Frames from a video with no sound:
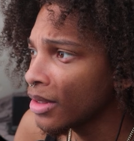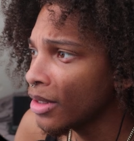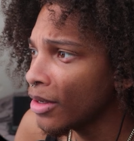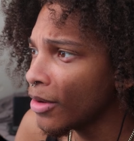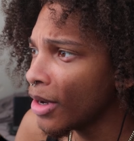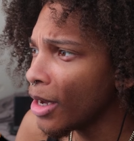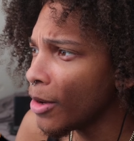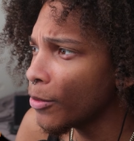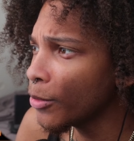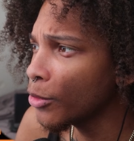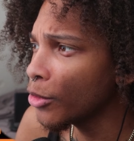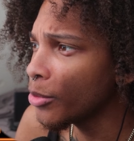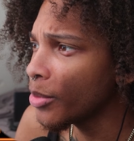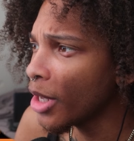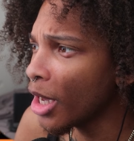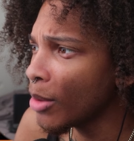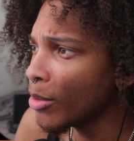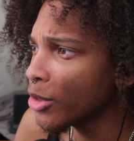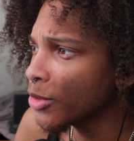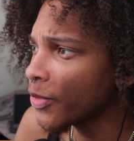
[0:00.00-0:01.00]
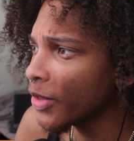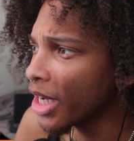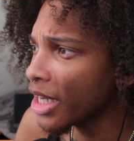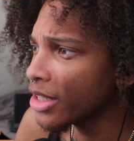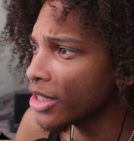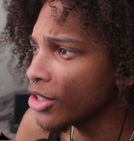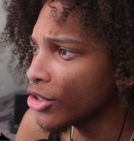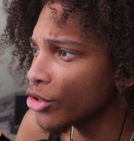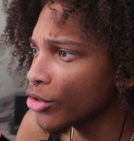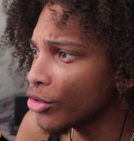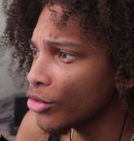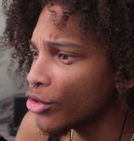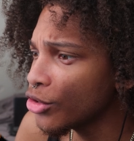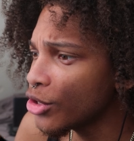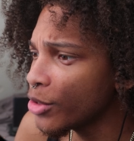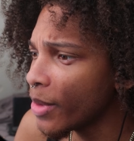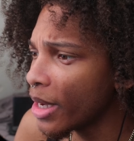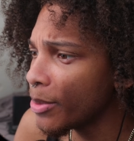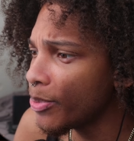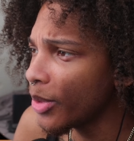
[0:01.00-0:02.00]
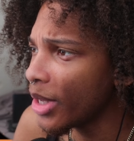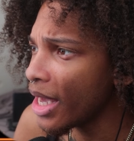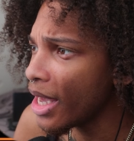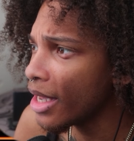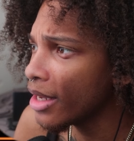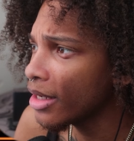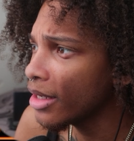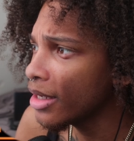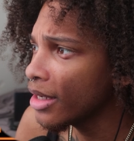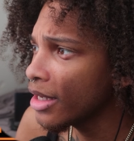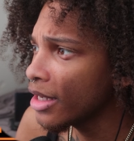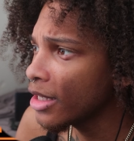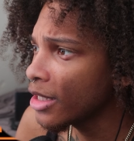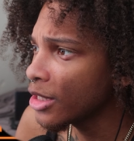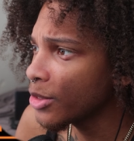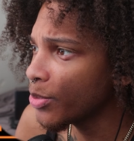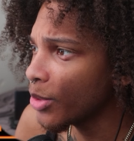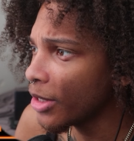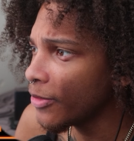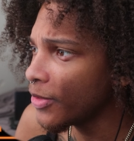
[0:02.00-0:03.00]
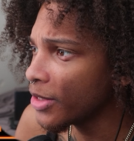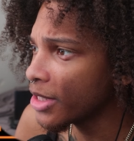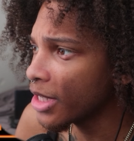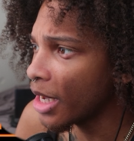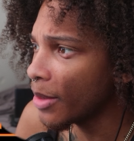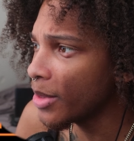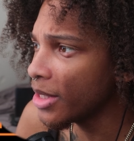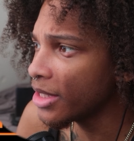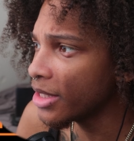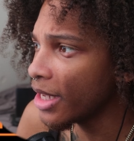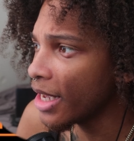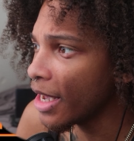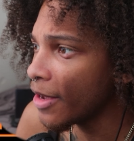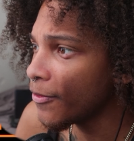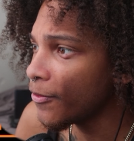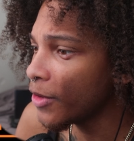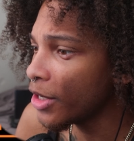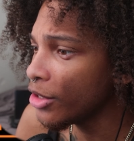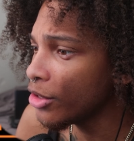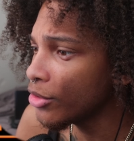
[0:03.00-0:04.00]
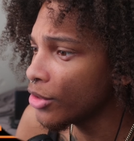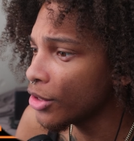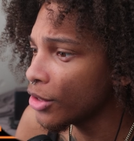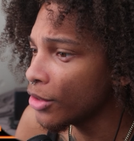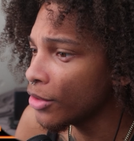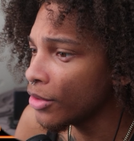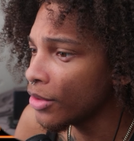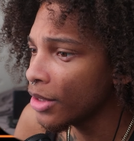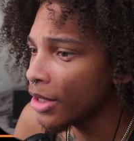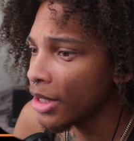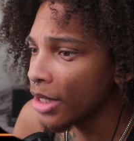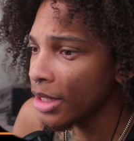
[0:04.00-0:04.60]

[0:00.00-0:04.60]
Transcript: Oh, how rude of me. I almost forgot to introduce you to my pet. It's breakfast time, isn't it? Have fun, you two.